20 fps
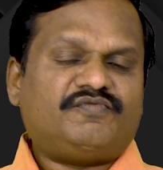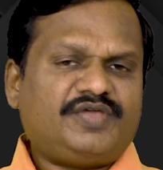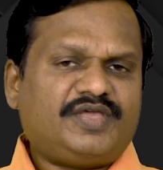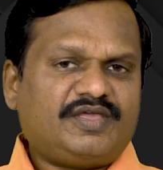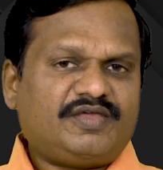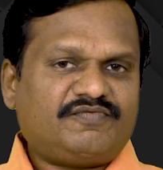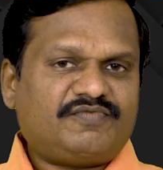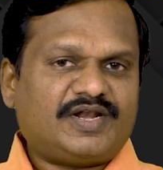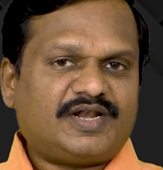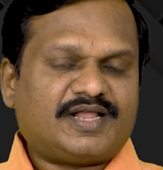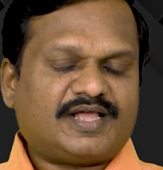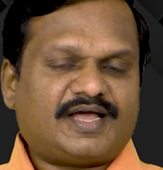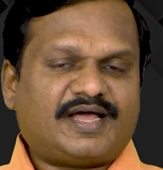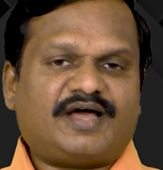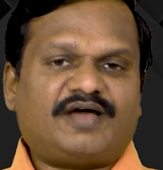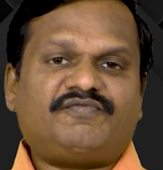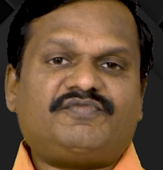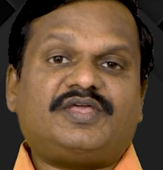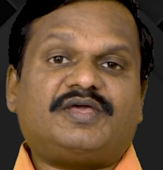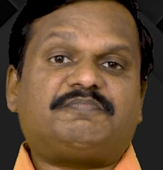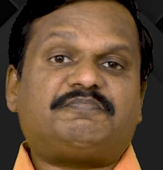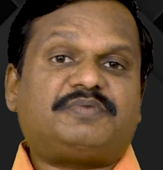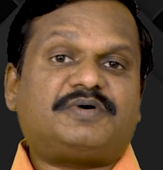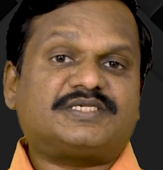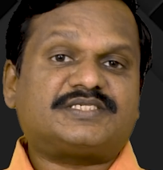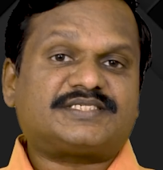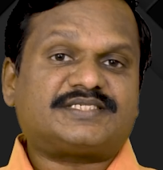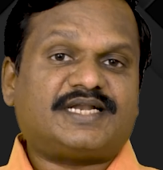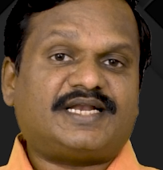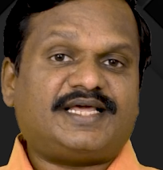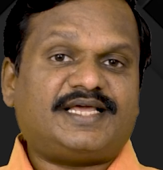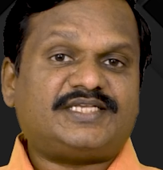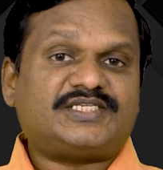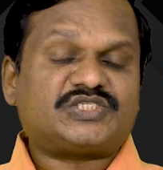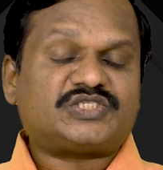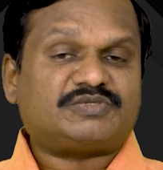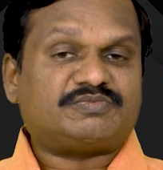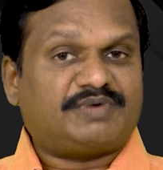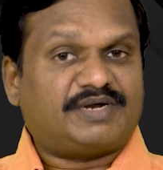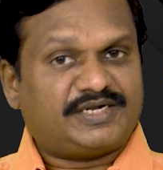We will have a
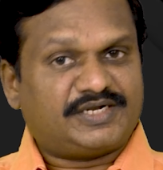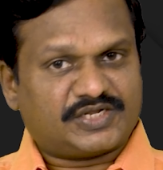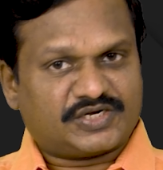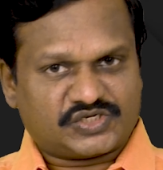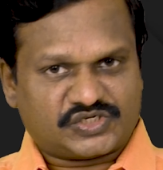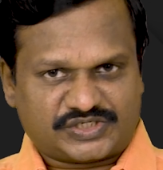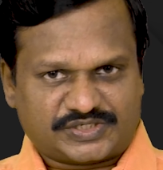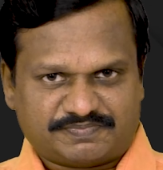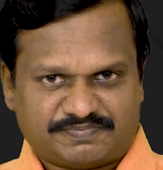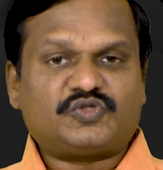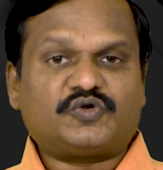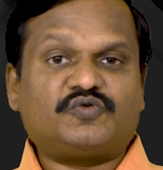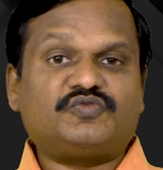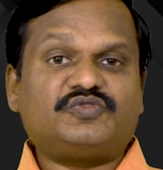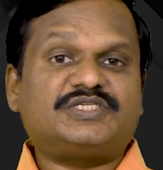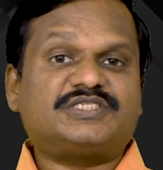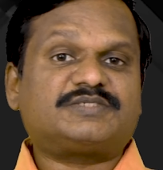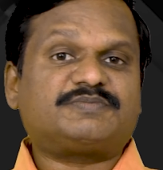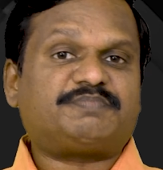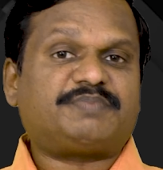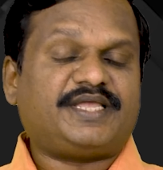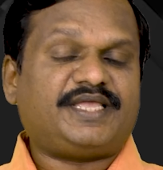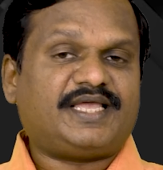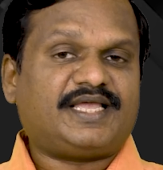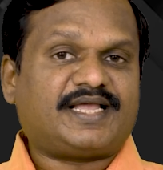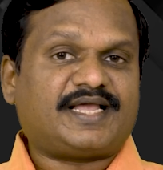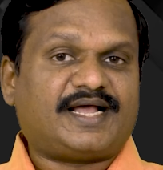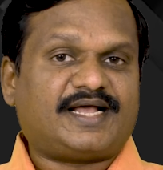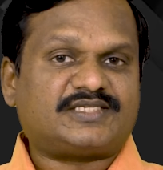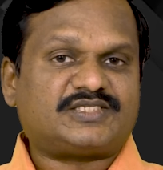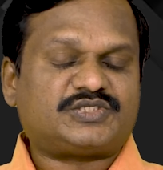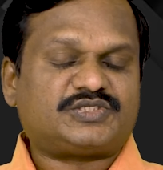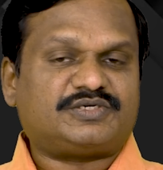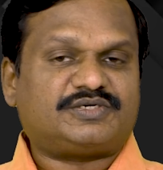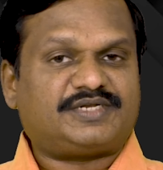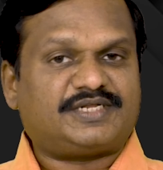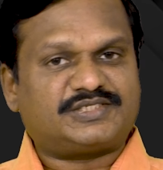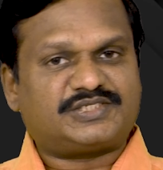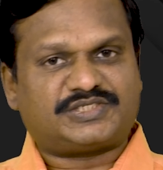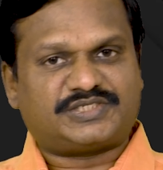personalized mentorship through this precast
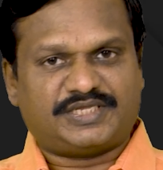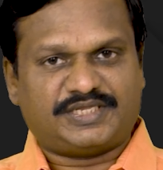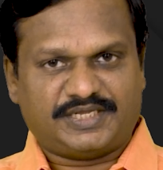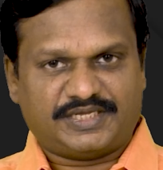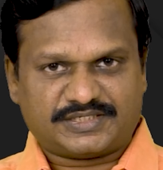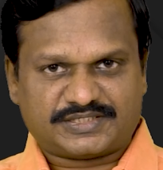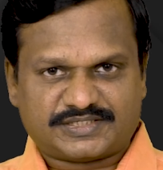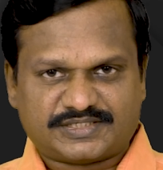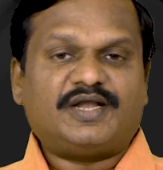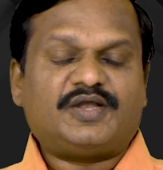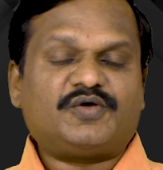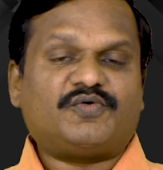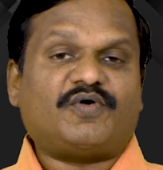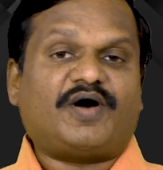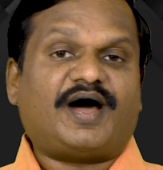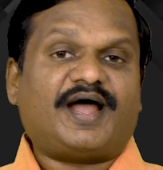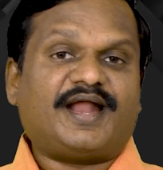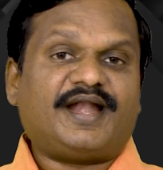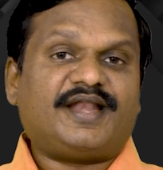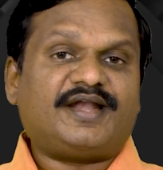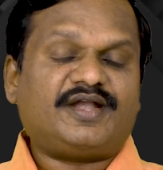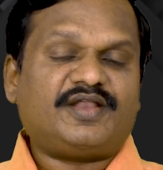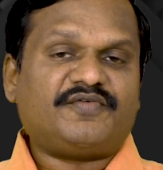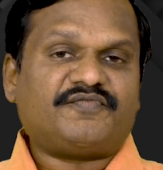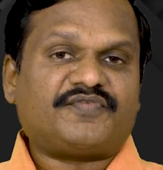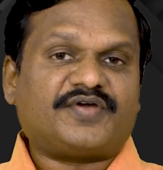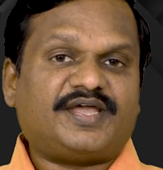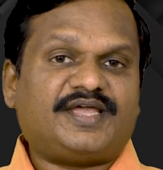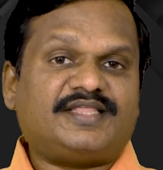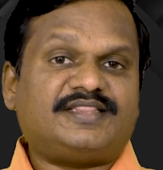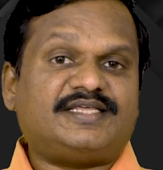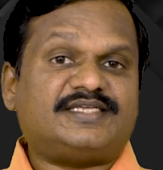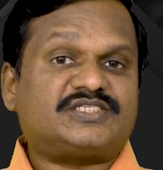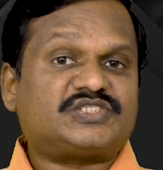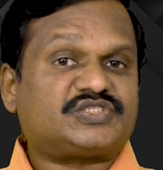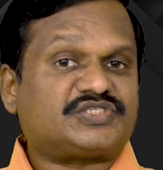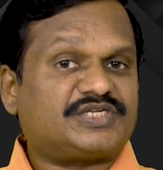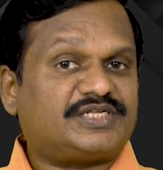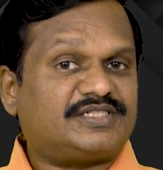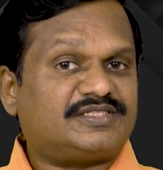test series to identify the
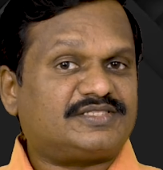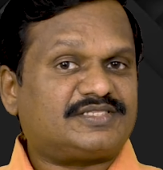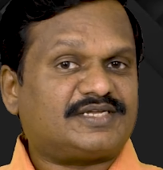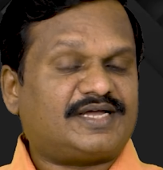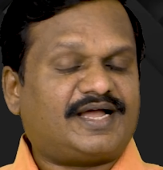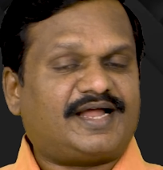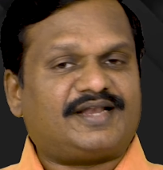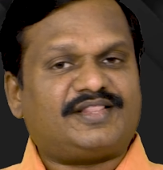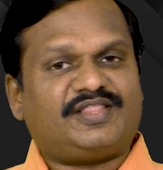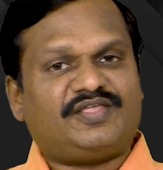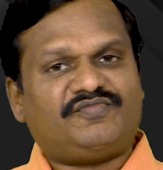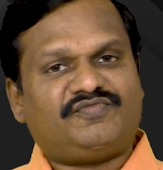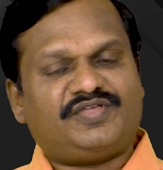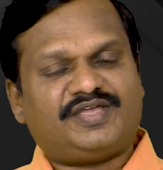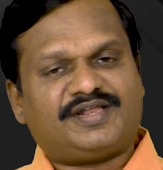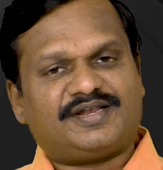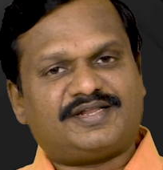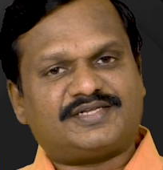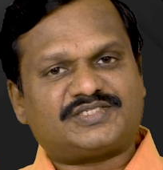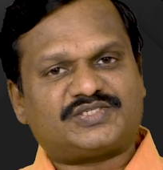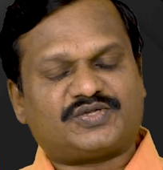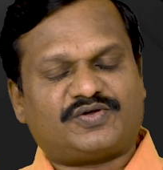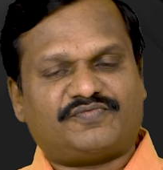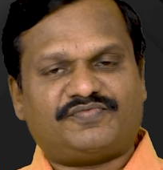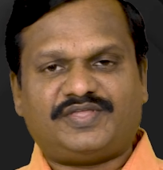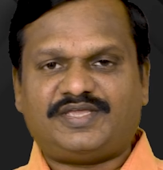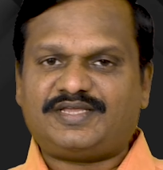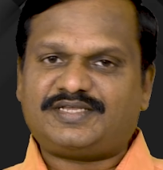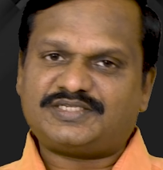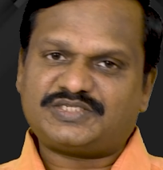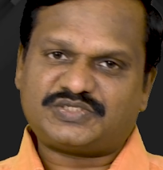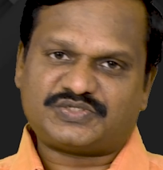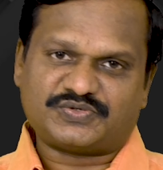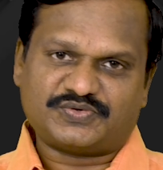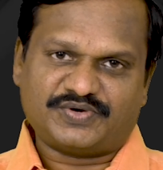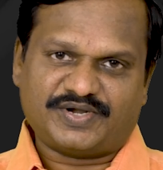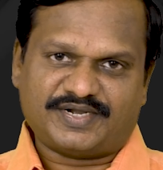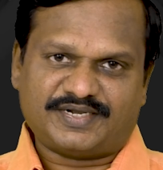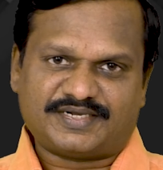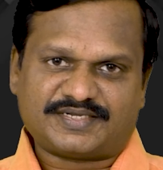strength and the weakness uniqueness of the
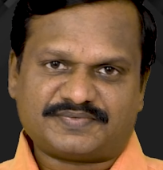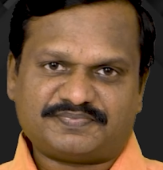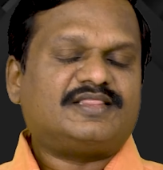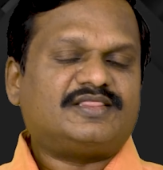student.